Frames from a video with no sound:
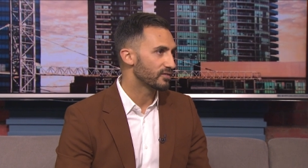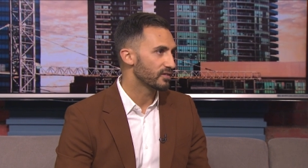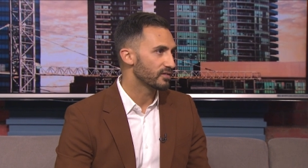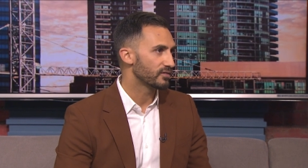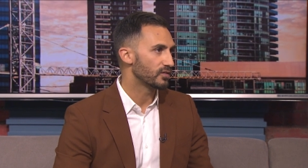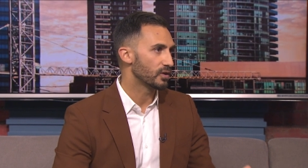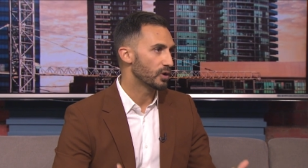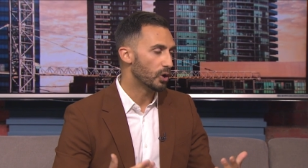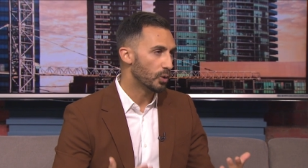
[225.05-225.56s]

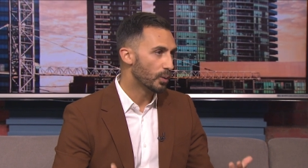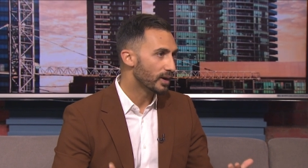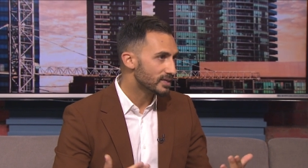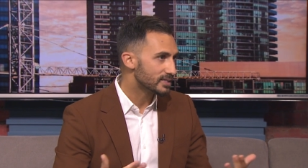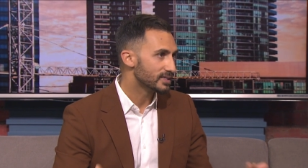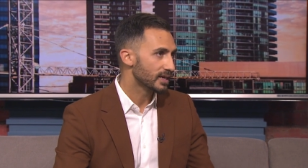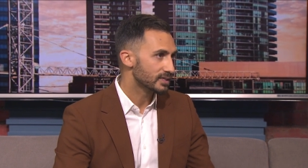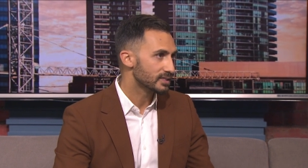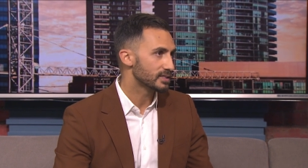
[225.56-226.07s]
for
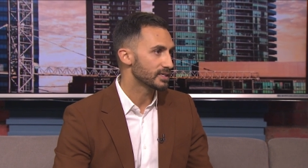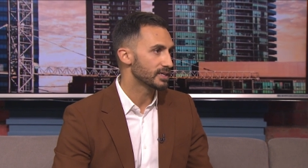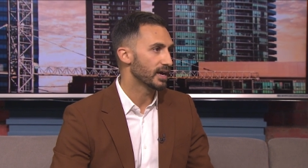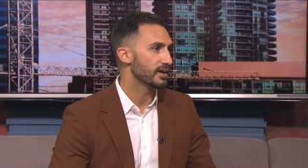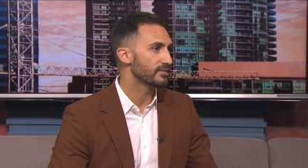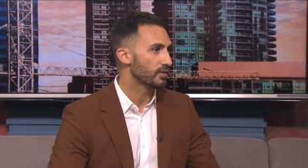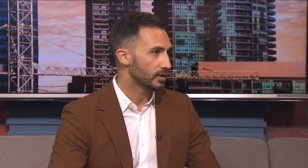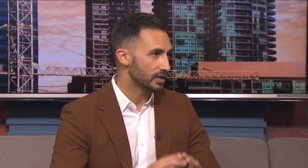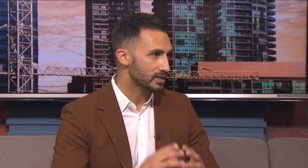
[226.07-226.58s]

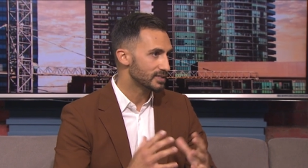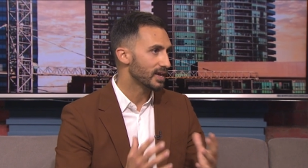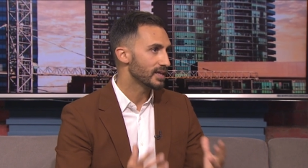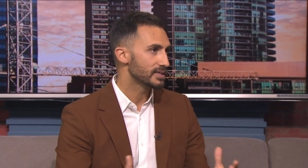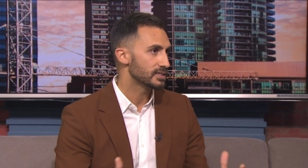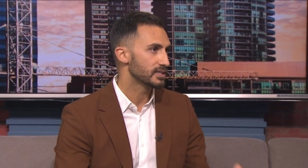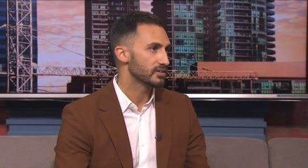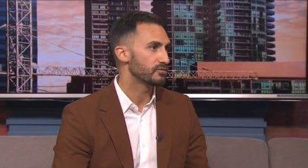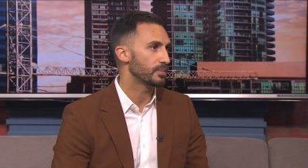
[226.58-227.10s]
OSSTF on a
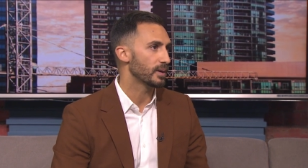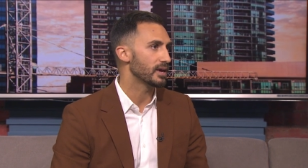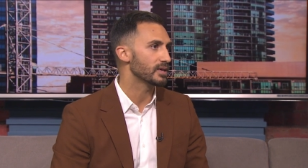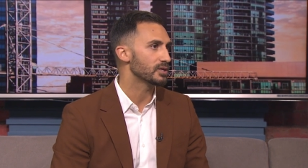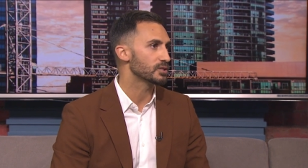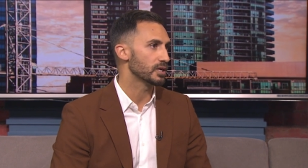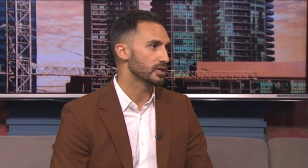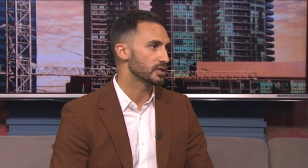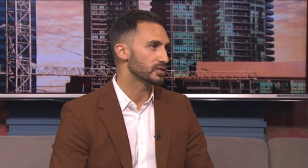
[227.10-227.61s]
tentative
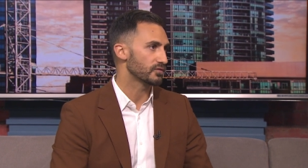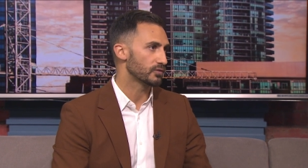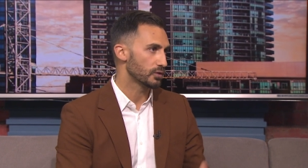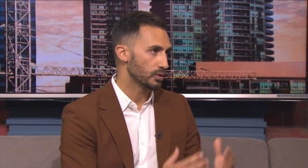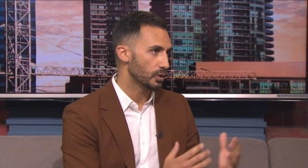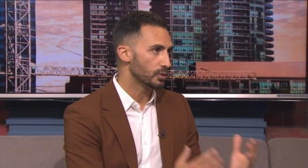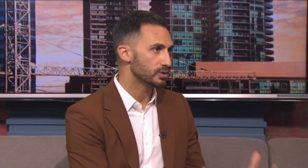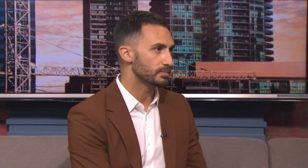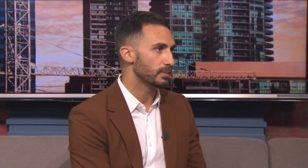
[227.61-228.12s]
basis for
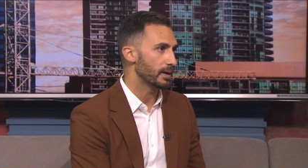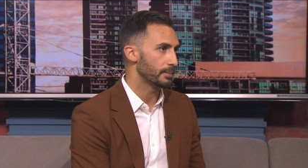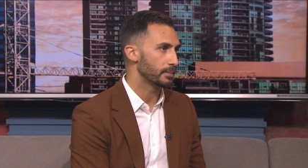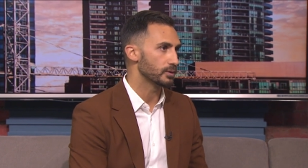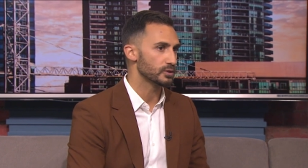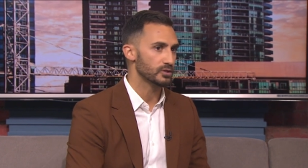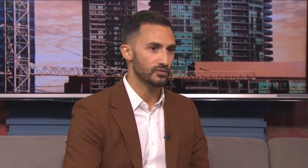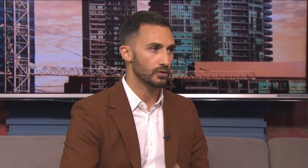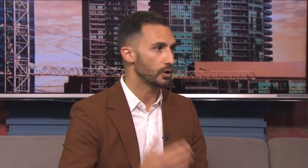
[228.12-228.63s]
those
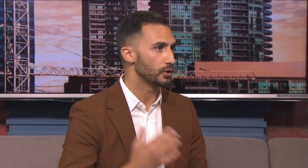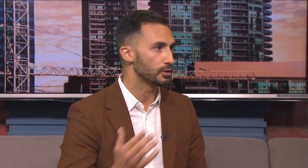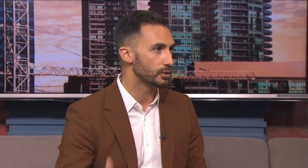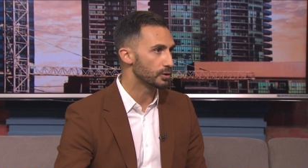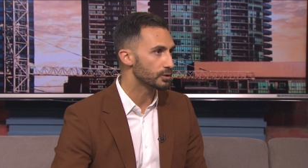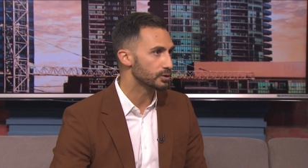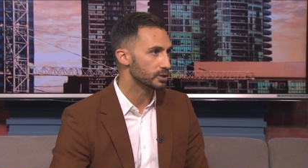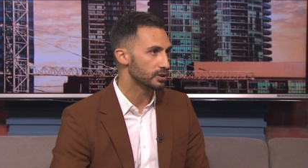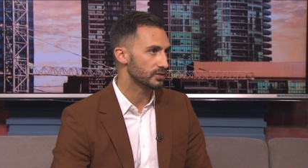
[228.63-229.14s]
members, for our
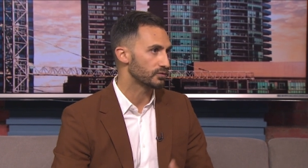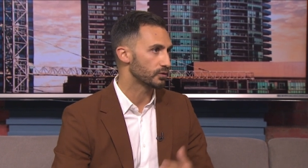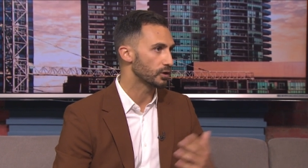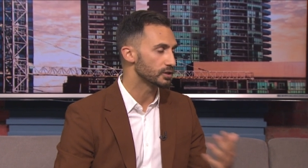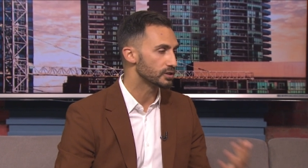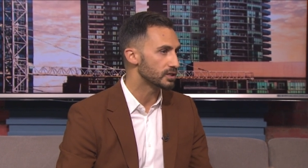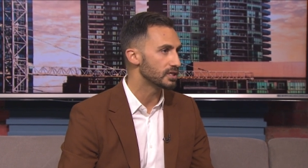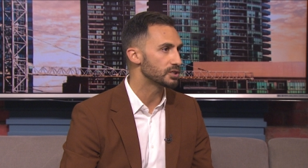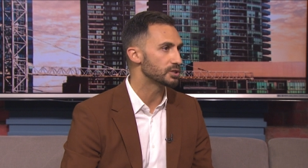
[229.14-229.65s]
nurses, for our
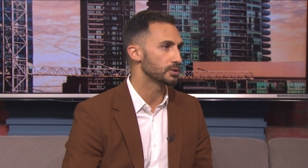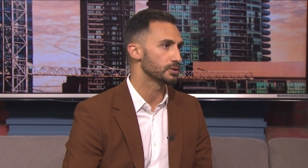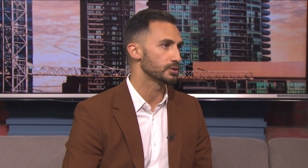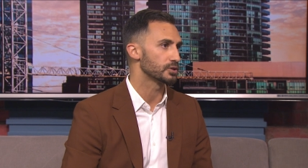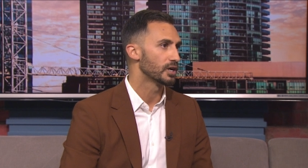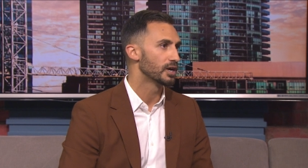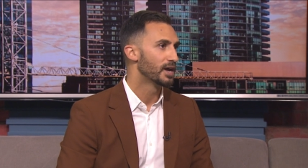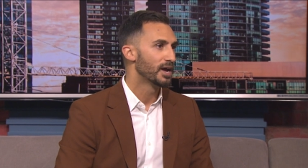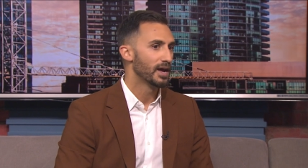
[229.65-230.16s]
teachers,